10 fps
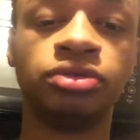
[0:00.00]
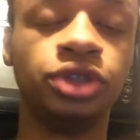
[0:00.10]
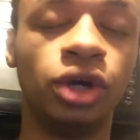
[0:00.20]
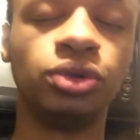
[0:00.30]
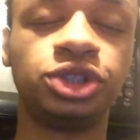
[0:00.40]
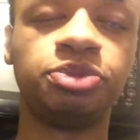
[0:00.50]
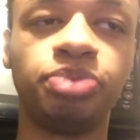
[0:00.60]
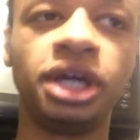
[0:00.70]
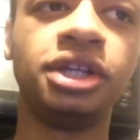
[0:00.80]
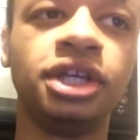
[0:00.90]
Don't
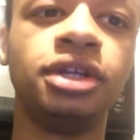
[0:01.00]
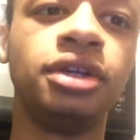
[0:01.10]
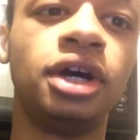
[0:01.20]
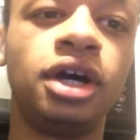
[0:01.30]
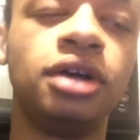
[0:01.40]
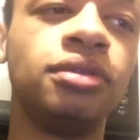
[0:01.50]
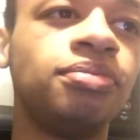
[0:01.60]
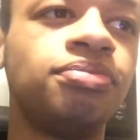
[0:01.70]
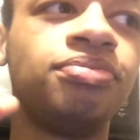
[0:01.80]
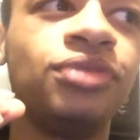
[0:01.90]
spend it
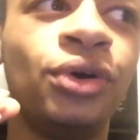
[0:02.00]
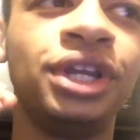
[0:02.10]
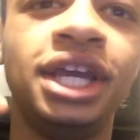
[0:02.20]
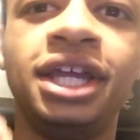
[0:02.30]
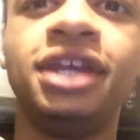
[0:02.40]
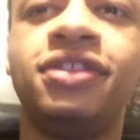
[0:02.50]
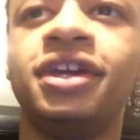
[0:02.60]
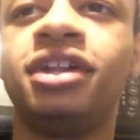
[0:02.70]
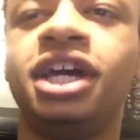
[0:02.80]
on anything.